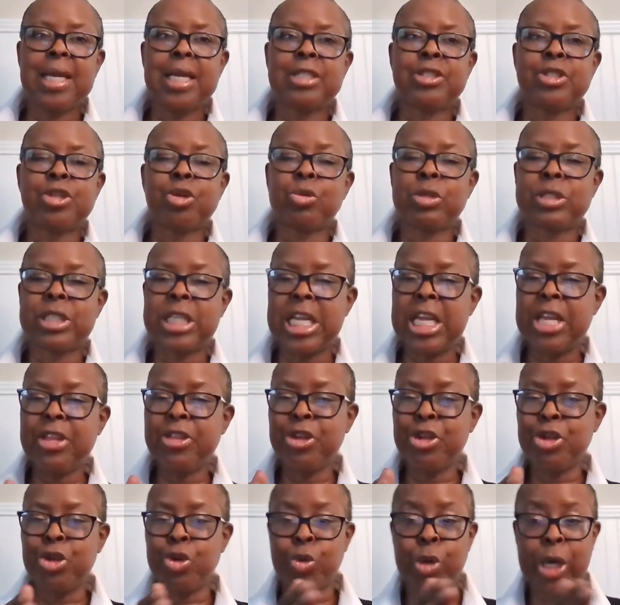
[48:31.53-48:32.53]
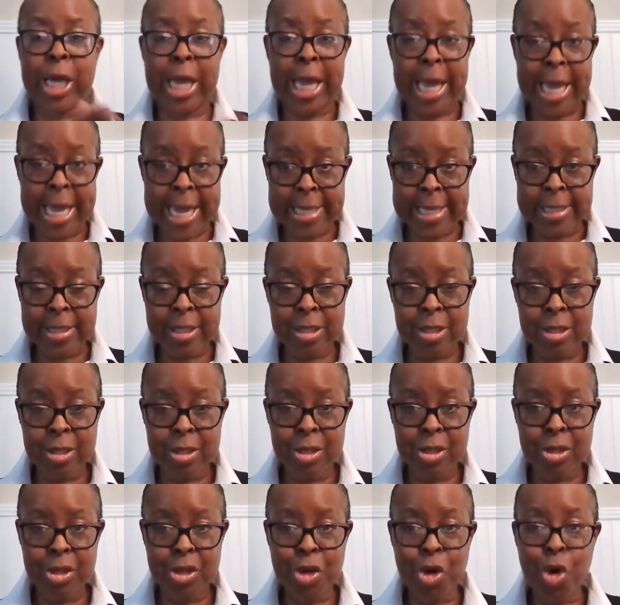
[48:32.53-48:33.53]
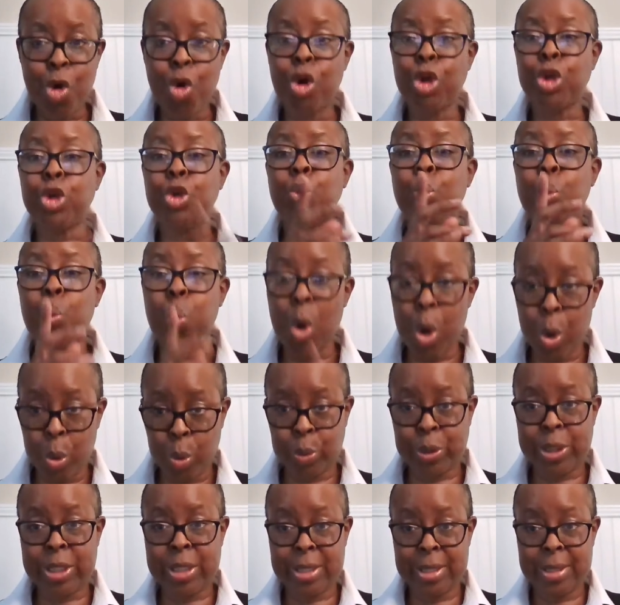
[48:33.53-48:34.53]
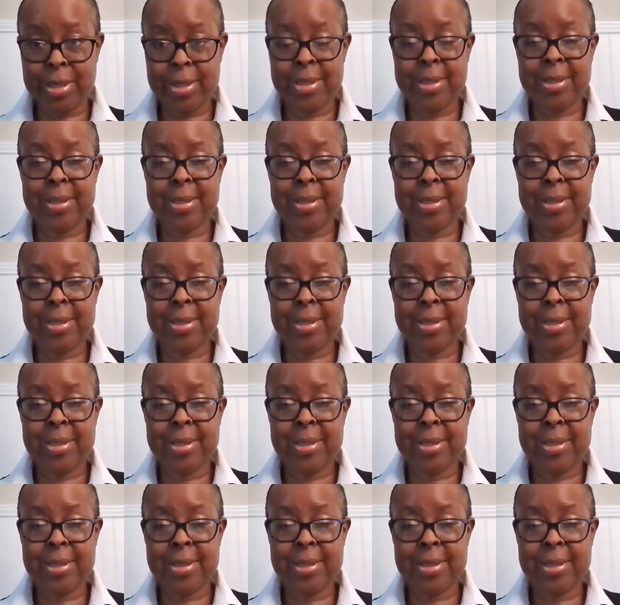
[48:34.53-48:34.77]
So it's either you can't or you won't.